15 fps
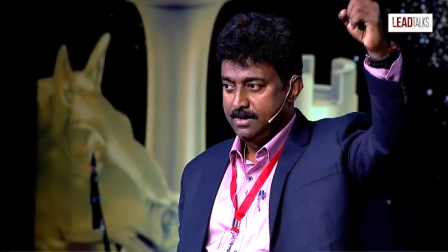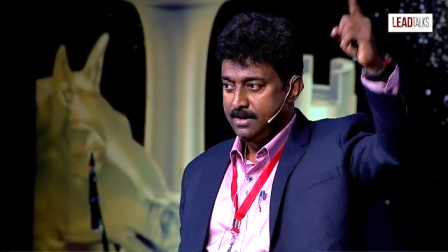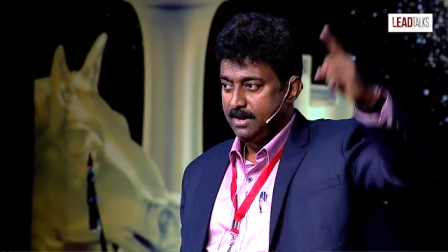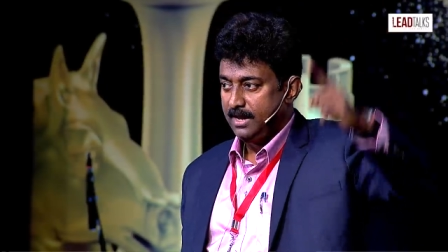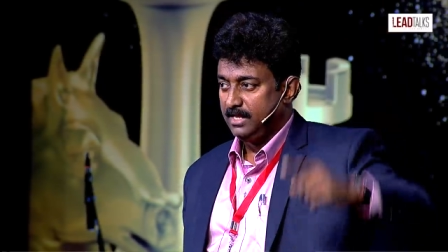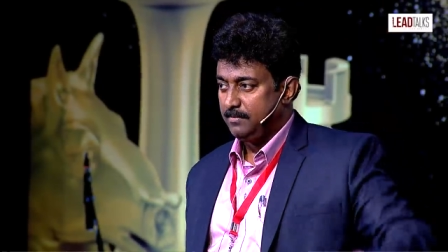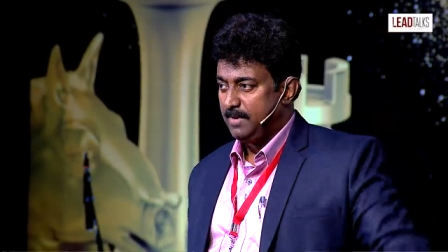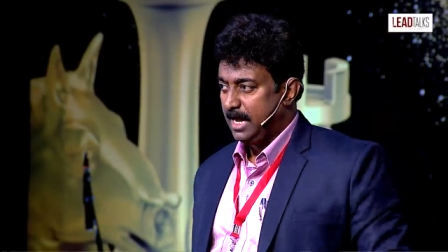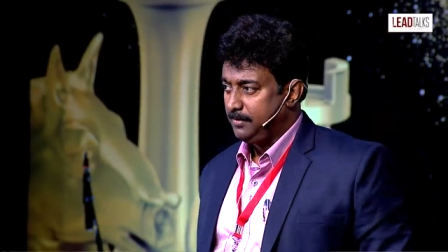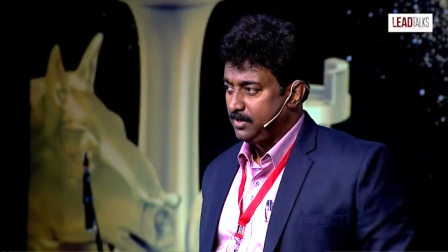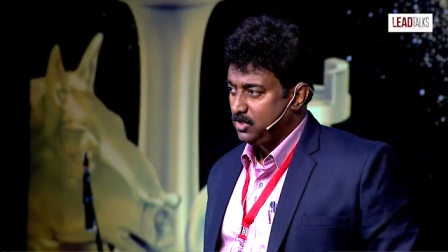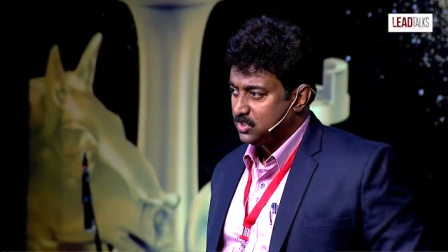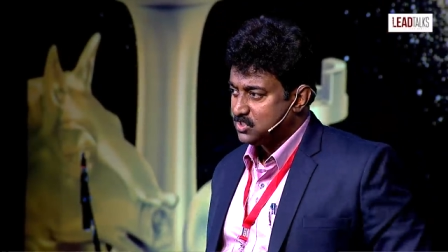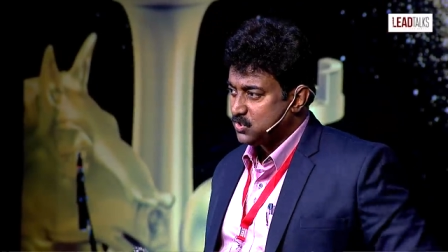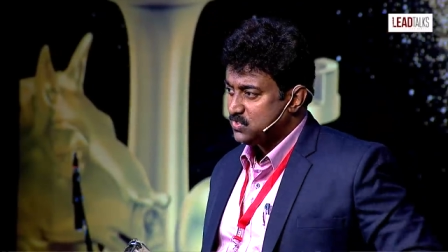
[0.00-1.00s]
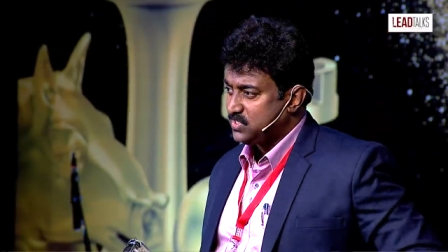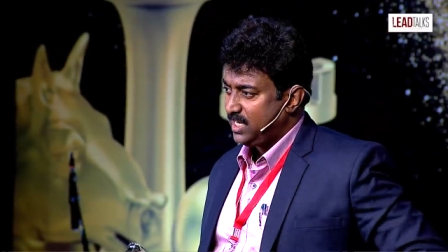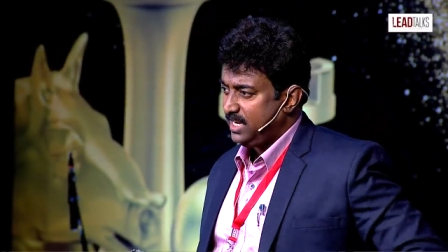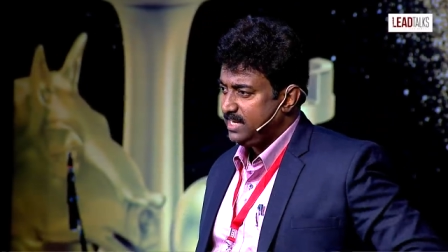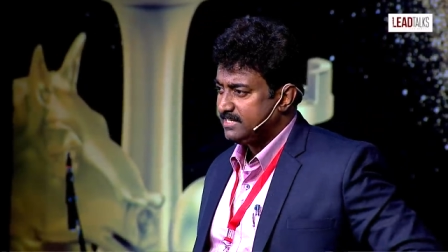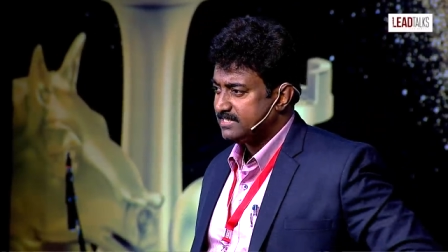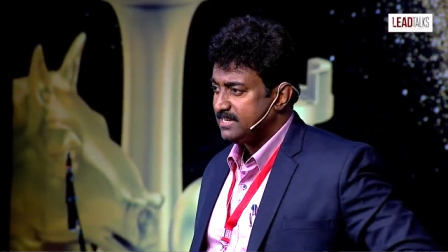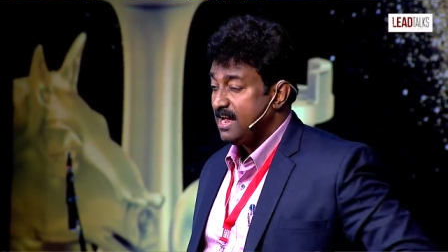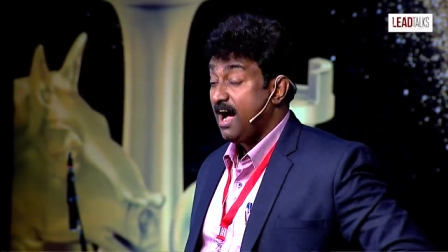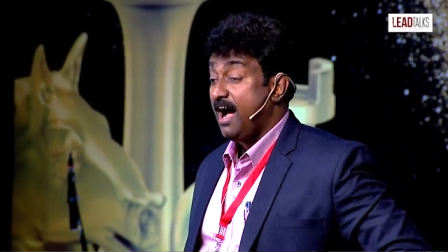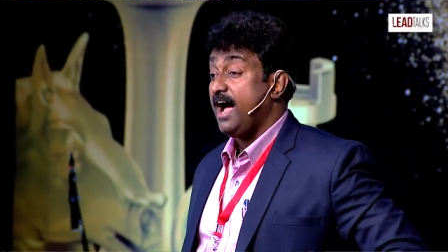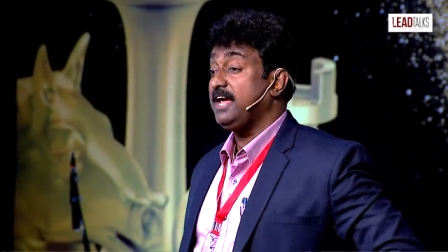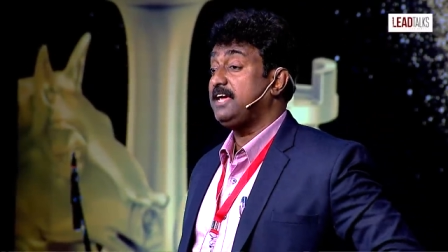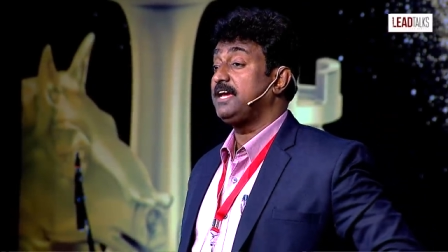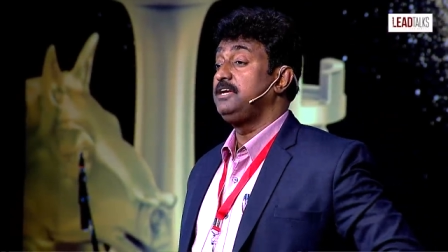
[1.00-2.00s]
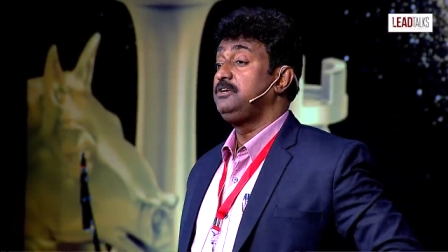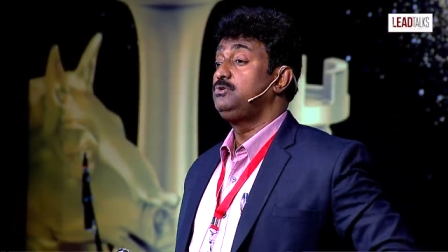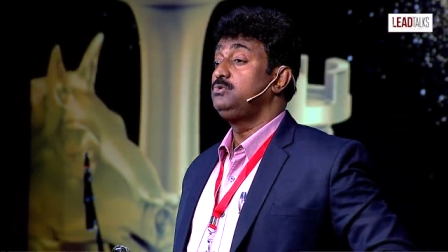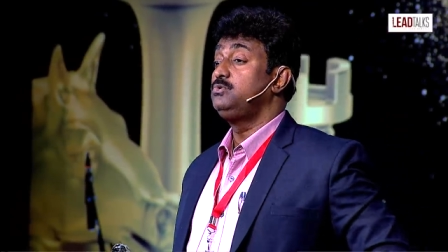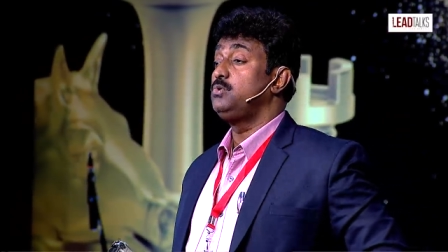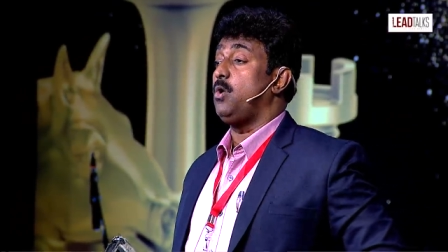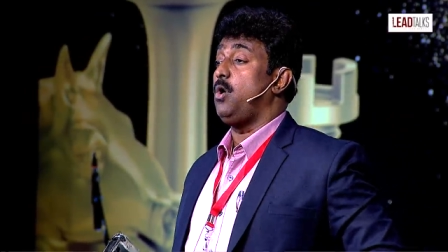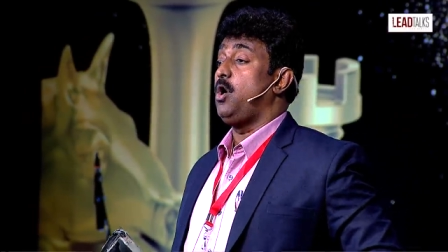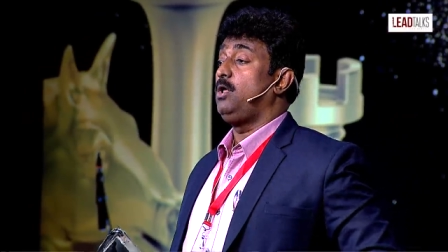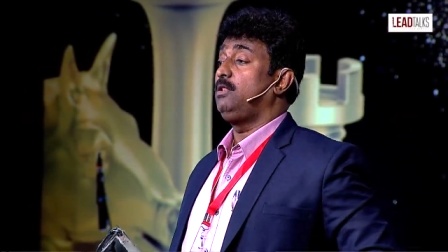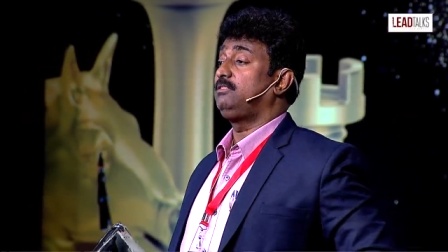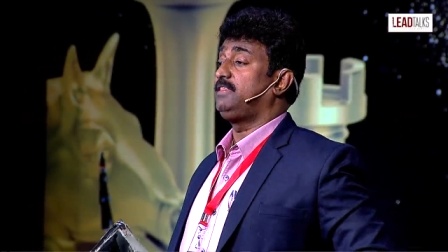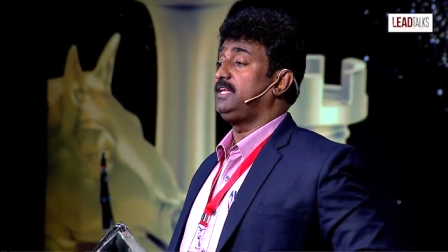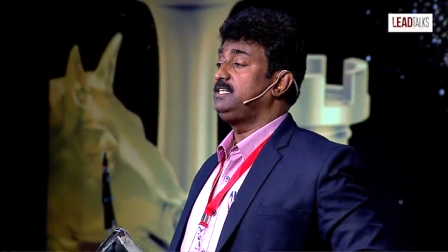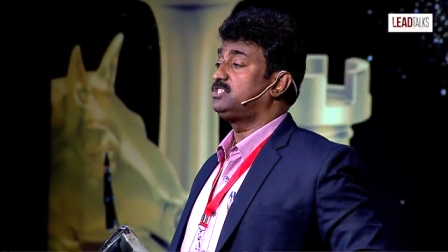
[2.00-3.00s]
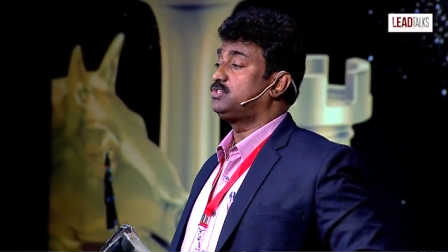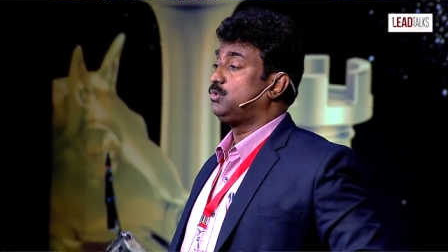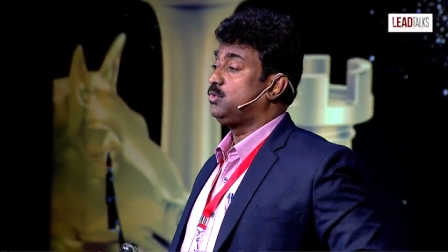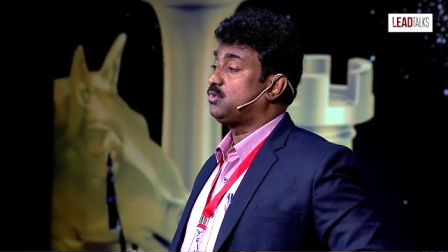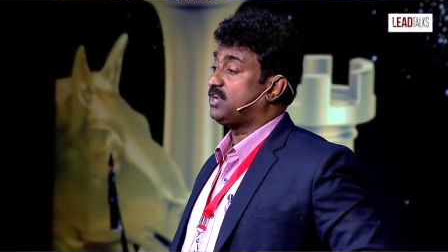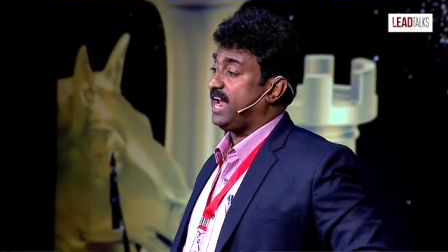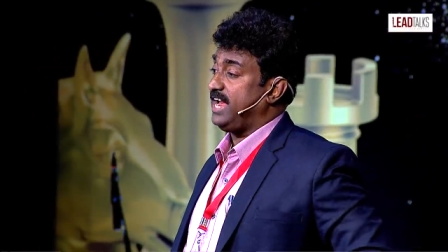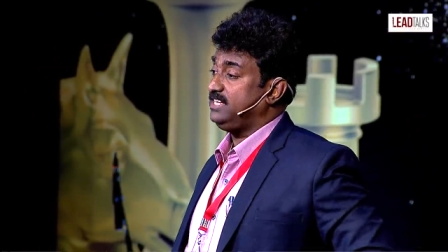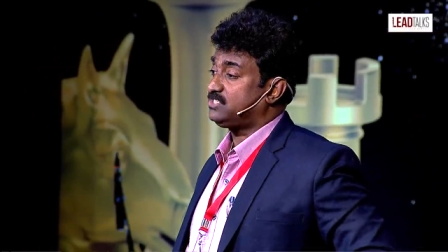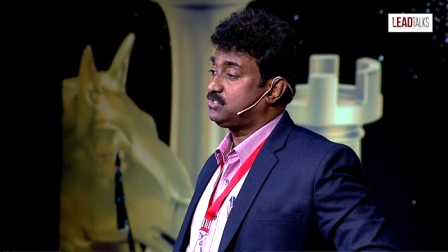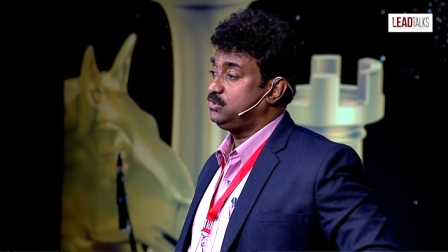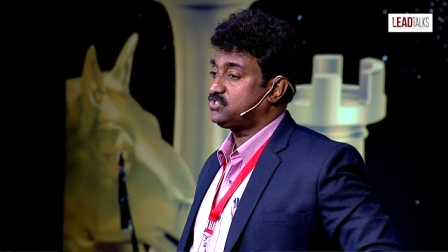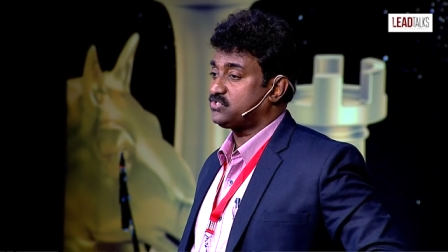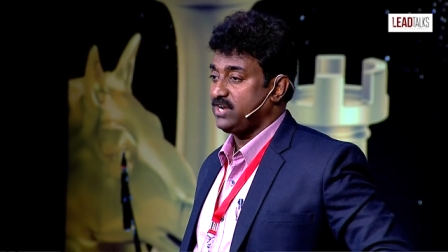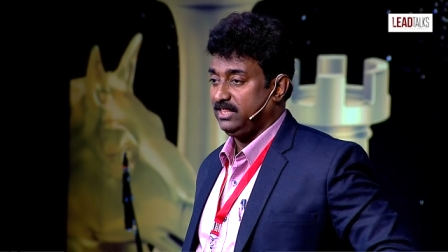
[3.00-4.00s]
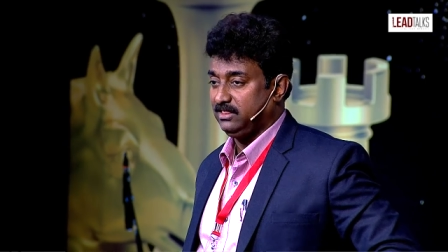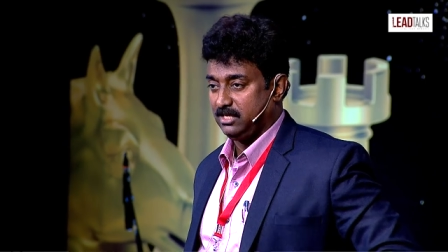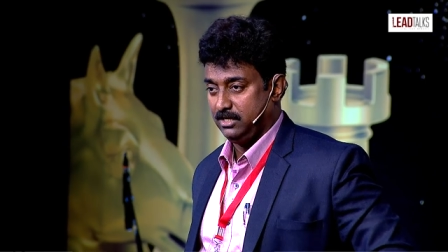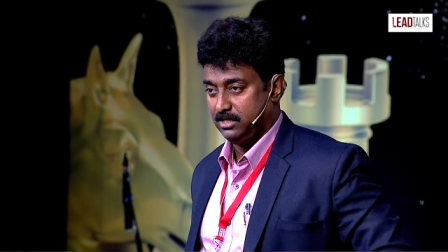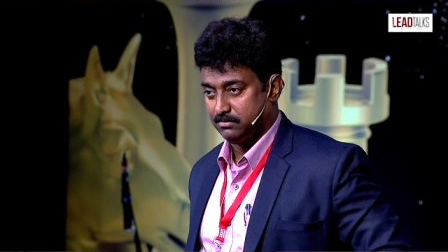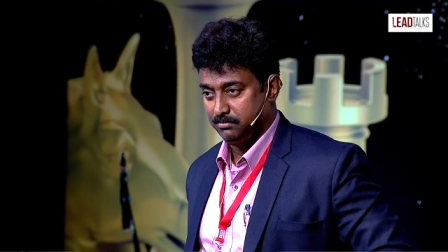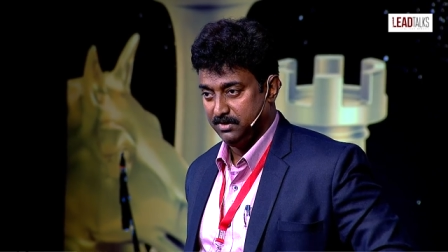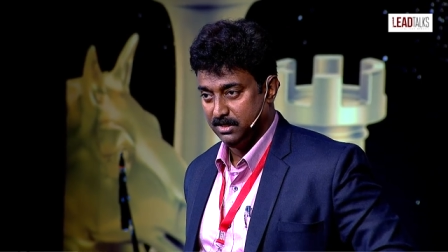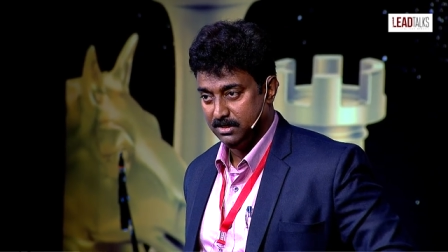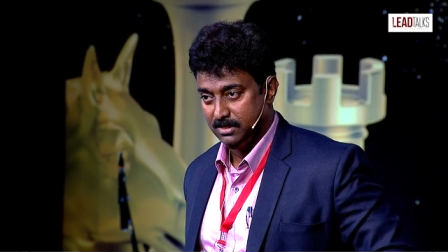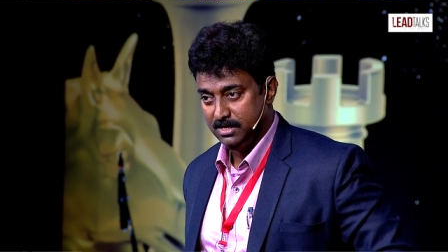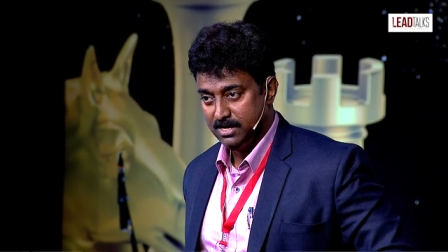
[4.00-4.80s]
And the Bible also says, I can do all things through Christ who strengtheneth me.